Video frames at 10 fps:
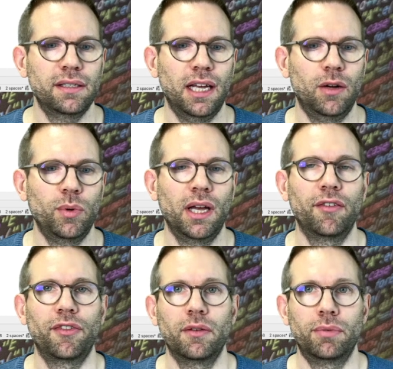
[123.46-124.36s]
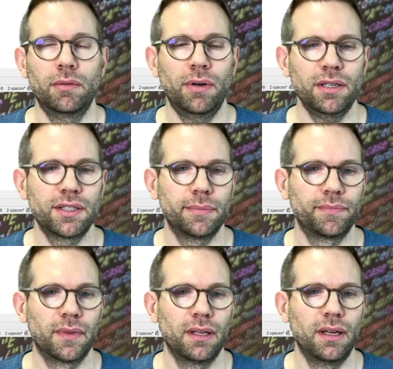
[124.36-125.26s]
and we have the book box.
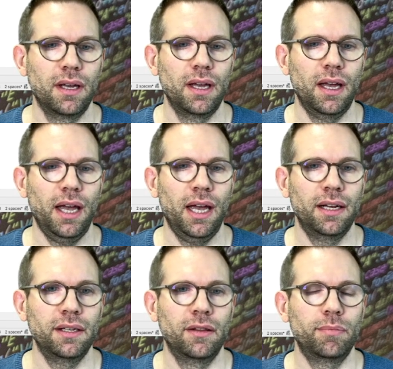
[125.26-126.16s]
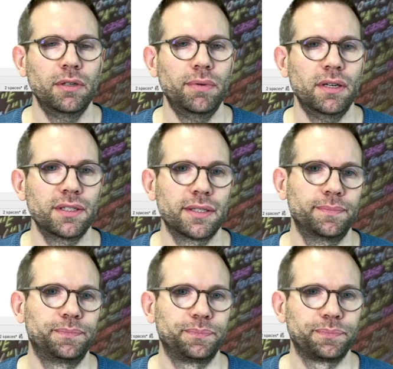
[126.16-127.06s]
And in the book box,
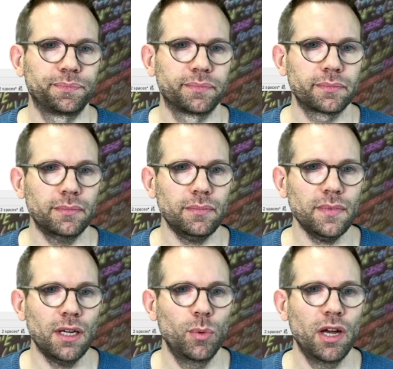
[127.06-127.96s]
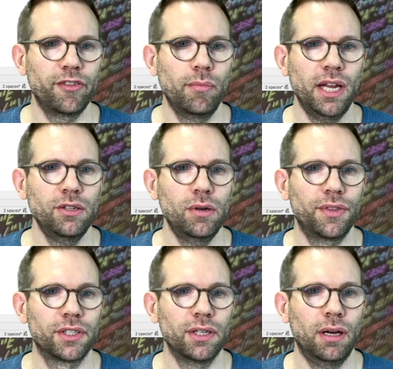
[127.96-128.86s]
we have a menu at
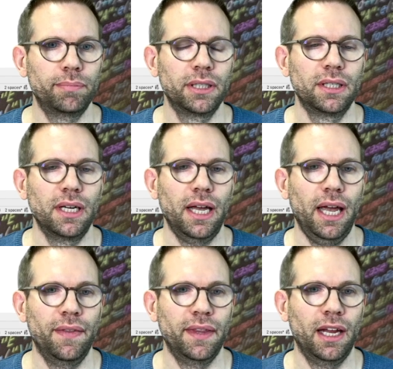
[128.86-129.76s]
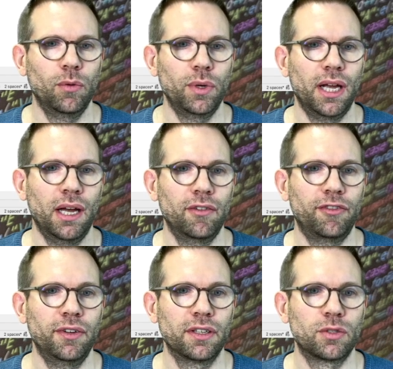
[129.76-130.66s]
the top. And then we
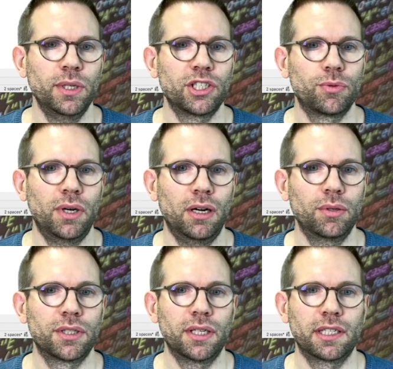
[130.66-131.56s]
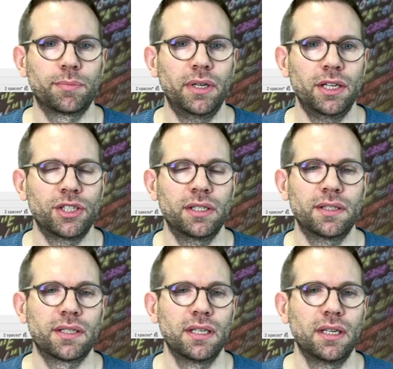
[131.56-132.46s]
have switch route
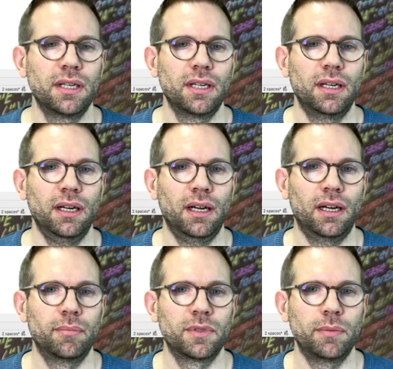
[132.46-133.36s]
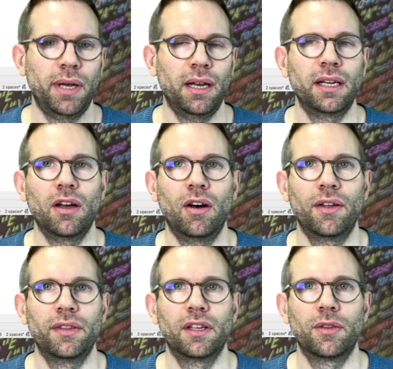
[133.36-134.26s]
expressions, depending
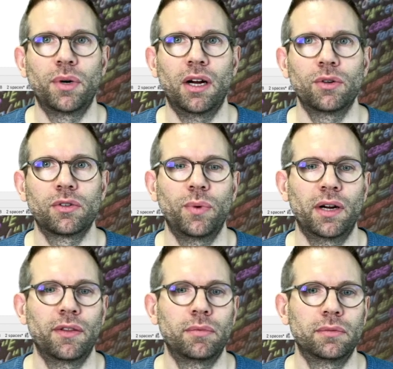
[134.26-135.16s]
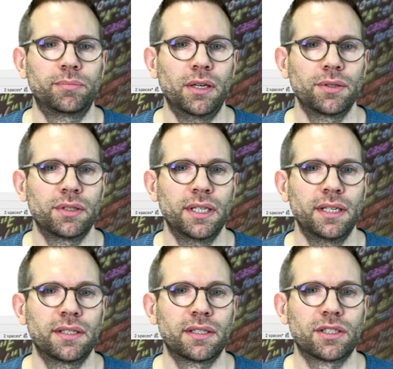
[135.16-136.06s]
on the route where the browser
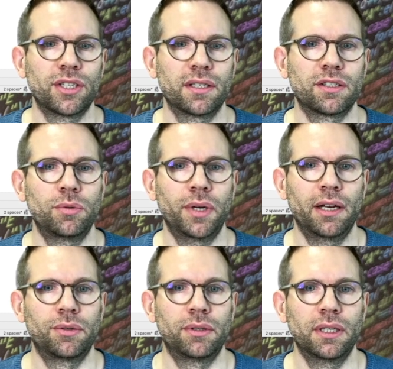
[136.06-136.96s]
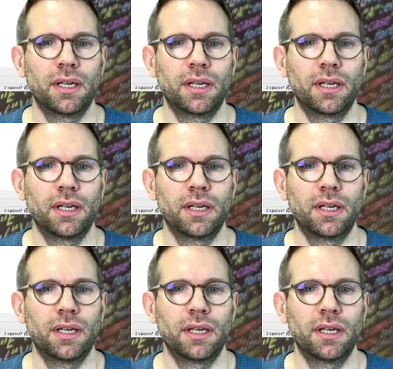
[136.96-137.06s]
is, just to render